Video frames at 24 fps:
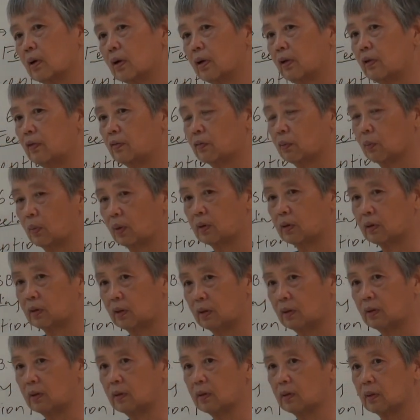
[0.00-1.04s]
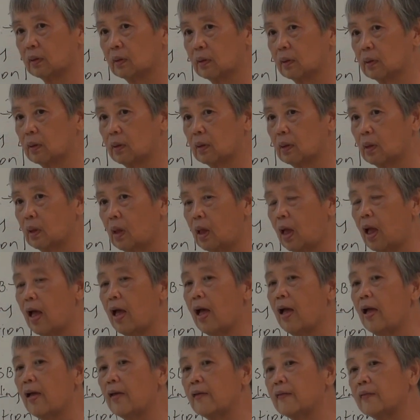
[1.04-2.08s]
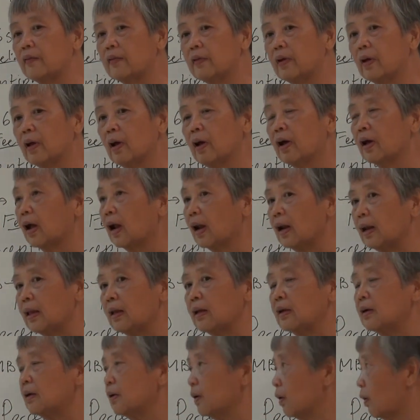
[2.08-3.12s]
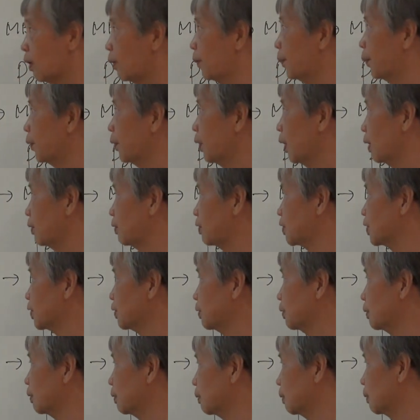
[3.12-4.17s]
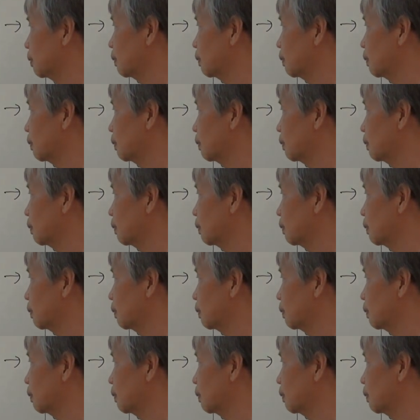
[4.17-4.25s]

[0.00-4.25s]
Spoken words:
is one thing, and clear comprehension.